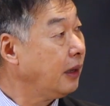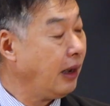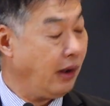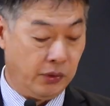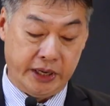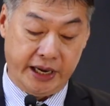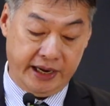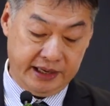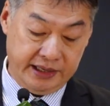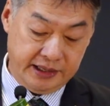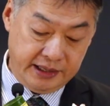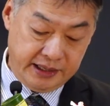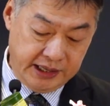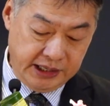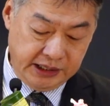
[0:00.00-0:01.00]
Okay.
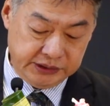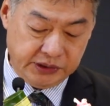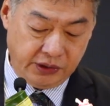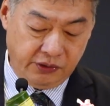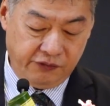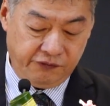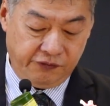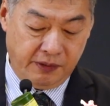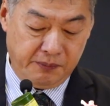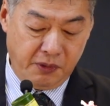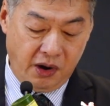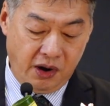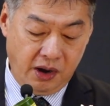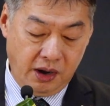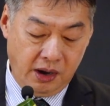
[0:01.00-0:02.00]
So for
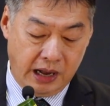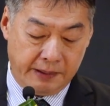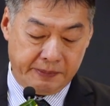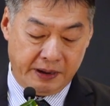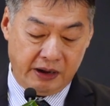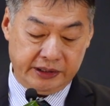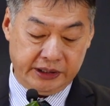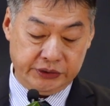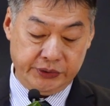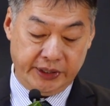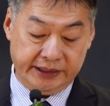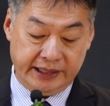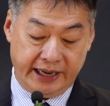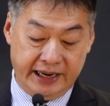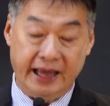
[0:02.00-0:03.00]
more about the UN
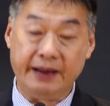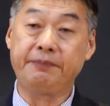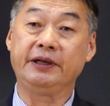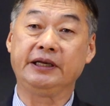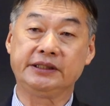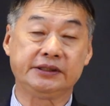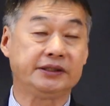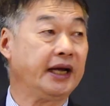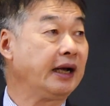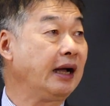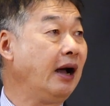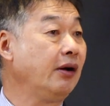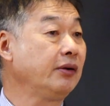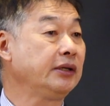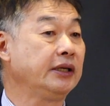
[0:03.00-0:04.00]
Thailand, please check
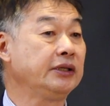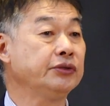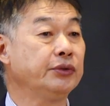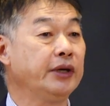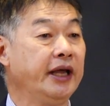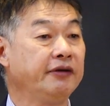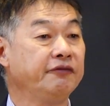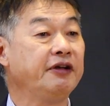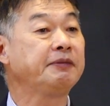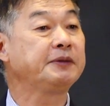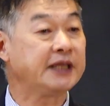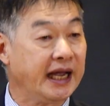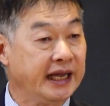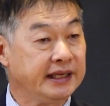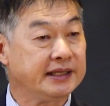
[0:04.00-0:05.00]
out the UN
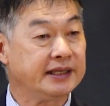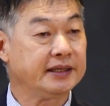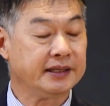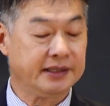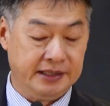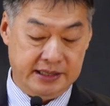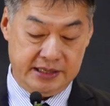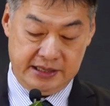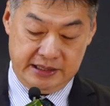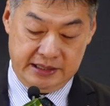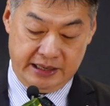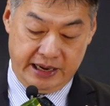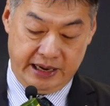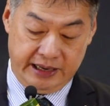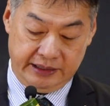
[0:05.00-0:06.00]
website.
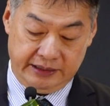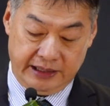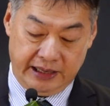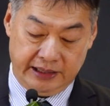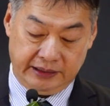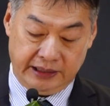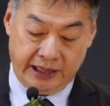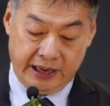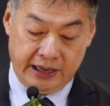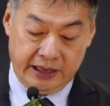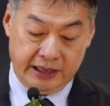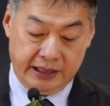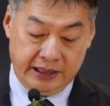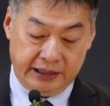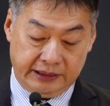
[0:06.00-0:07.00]
And
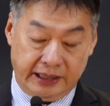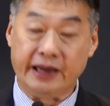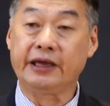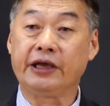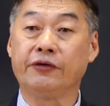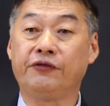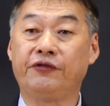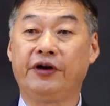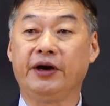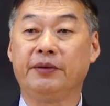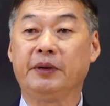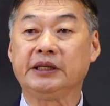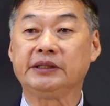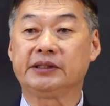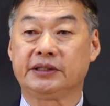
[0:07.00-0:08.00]
thank you very
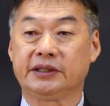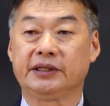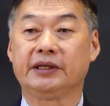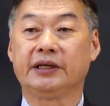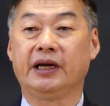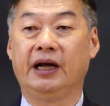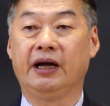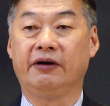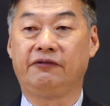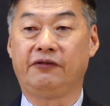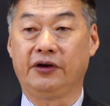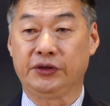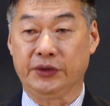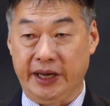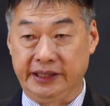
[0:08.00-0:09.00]
much for
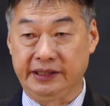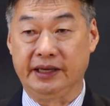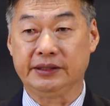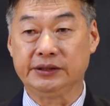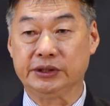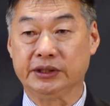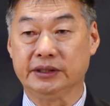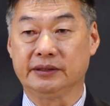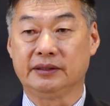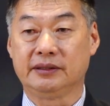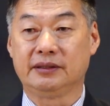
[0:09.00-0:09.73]
your attention.